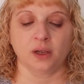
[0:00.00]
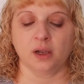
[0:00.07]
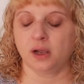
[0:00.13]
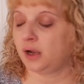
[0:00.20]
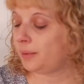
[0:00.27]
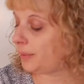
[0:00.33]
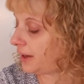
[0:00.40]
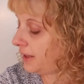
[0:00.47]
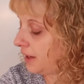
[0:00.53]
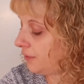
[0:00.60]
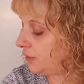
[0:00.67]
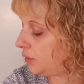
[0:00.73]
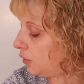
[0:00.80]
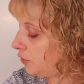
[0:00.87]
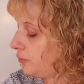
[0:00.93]
I
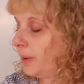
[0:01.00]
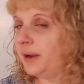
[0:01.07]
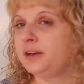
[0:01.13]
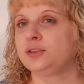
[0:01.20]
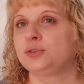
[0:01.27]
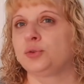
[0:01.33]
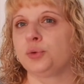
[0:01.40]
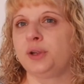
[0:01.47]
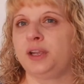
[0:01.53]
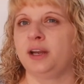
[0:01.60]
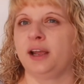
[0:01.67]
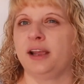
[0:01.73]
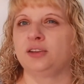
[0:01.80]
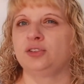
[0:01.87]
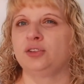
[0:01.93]
never know if mine is
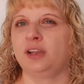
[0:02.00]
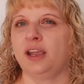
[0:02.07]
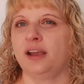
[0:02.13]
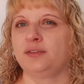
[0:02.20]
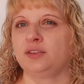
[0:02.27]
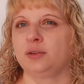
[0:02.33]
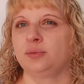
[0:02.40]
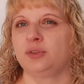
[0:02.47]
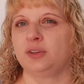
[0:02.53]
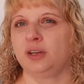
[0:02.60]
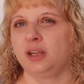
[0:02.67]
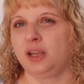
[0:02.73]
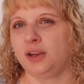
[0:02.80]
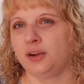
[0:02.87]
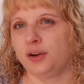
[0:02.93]
green. I actually have some
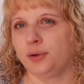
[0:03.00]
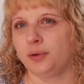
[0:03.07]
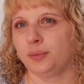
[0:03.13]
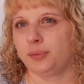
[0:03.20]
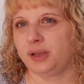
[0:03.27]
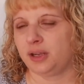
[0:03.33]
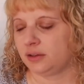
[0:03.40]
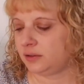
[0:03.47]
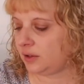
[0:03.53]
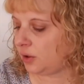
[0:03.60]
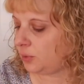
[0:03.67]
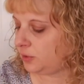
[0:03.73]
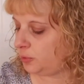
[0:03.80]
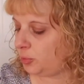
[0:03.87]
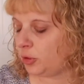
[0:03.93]
sitting here because I
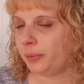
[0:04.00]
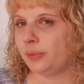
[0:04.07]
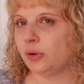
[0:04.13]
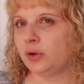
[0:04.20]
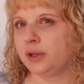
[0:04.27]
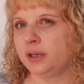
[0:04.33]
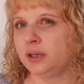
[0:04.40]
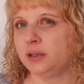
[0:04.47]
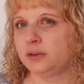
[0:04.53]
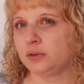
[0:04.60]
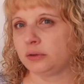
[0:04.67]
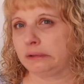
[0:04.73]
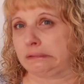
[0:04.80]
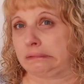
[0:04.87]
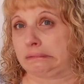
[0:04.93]
always put milk in it,
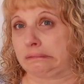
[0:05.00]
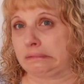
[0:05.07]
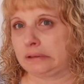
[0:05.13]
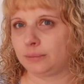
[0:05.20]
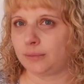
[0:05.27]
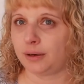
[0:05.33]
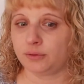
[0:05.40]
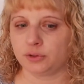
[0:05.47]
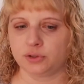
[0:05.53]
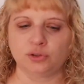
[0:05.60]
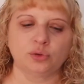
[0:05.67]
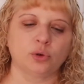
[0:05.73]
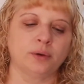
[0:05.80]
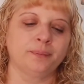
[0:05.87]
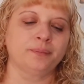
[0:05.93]
so I'm not really
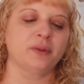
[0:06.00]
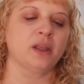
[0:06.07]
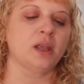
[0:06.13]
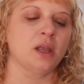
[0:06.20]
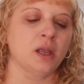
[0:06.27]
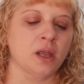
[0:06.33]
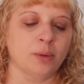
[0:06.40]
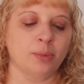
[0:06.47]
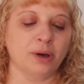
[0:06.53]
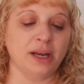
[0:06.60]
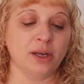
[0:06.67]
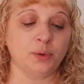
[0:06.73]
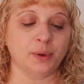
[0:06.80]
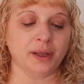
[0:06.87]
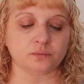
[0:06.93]
sure. But
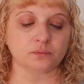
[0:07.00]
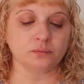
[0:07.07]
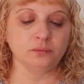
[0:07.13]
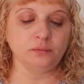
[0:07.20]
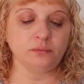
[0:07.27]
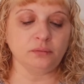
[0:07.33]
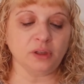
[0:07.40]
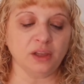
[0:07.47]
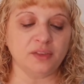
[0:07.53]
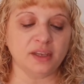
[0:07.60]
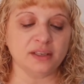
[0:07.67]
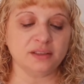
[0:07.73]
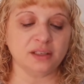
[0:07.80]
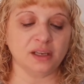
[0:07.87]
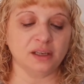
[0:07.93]
anyway,
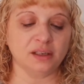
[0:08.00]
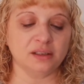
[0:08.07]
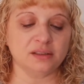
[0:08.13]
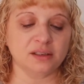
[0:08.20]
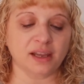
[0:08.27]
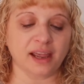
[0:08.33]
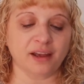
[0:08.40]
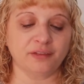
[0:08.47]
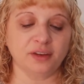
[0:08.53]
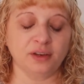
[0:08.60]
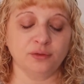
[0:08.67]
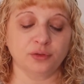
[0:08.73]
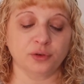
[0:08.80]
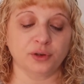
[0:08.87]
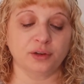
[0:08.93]
this is
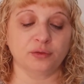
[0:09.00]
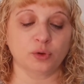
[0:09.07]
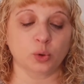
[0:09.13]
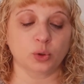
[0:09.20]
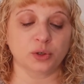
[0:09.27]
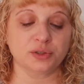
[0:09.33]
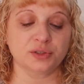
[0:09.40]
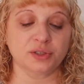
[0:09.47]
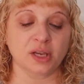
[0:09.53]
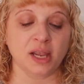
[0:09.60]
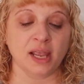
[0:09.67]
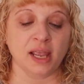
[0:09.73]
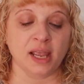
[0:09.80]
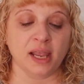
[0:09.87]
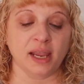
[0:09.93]
caffeine-free, of course,
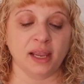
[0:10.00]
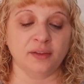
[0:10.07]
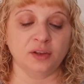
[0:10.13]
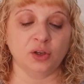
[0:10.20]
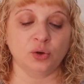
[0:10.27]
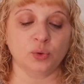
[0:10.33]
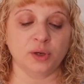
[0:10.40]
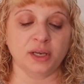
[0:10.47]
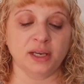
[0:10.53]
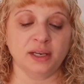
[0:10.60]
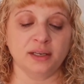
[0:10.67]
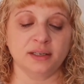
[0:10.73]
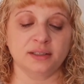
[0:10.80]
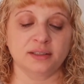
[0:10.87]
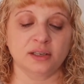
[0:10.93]
and the
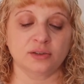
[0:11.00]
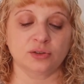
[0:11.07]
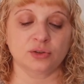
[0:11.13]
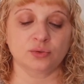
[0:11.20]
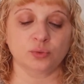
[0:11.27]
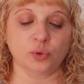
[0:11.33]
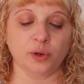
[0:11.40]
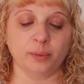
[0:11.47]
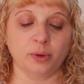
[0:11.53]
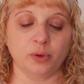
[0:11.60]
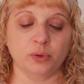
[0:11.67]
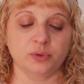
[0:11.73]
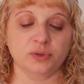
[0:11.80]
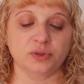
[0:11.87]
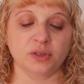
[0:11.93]
ingredient it says is
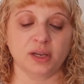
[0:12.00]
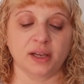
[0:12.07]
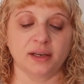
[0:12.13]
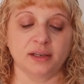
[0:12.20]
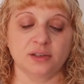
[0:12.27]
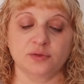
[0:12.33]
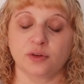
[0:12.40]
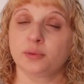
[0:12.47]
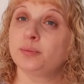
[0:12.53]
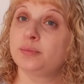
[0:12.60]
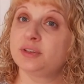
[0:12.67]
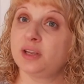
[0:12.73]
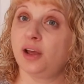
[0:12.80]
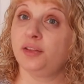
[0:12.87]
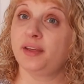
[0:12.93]
rooibos, and it's from
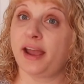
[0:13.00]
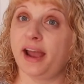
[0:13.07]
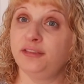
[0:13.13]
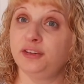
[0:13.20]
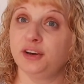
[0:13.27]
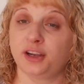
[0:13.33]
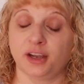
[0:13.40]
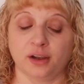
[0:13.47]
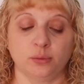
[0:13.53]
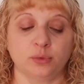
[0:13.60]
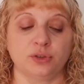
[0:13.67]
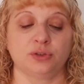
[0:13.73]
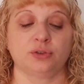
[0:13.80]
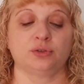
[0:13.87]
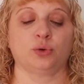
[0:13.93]
South Africa,
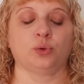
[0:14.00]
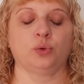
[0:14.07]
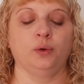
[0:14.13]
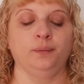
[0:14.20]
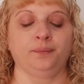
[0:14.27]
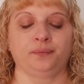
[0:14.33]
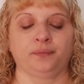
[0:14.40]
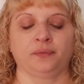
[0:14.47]
which is cool.